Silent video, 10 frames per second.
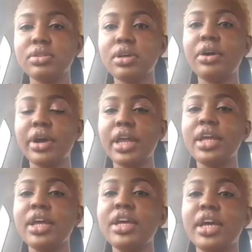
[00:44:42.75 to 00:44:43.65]
All right.
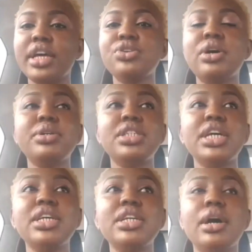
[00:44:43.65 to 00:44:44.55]
Yeah, so I was
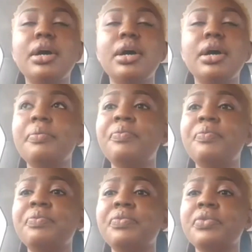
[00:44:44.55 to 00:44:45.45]
saying,
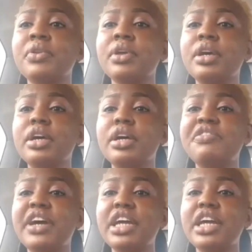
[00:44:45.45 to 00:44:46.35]

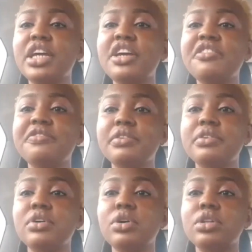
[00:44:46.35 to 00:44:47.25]
if
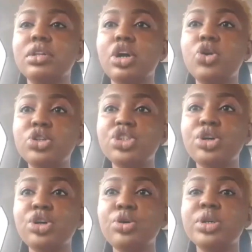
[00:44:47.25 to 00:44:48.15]
closure
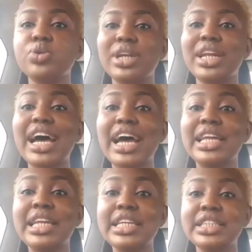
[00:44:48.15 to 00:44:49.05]
was what I
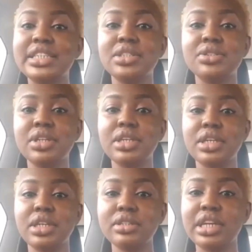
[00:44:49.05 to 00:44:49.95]
needed to
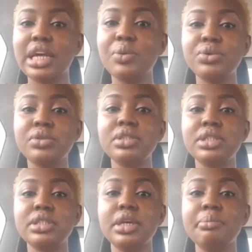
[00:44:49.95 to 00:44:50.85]
heal, then I wouldn't
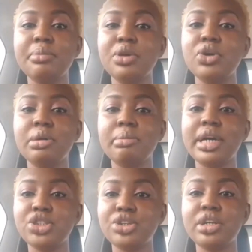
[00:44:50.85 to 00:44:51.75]
be on
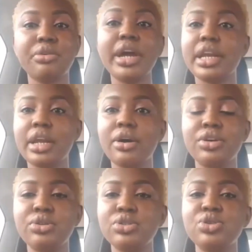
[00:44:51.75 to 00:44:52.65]
my journey right now.
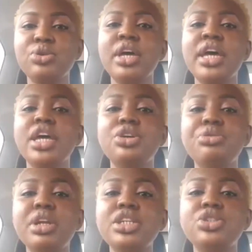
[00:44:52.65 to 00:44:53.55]
So
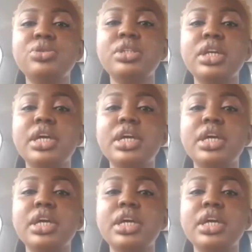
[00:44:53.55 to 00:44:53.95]
You really don't.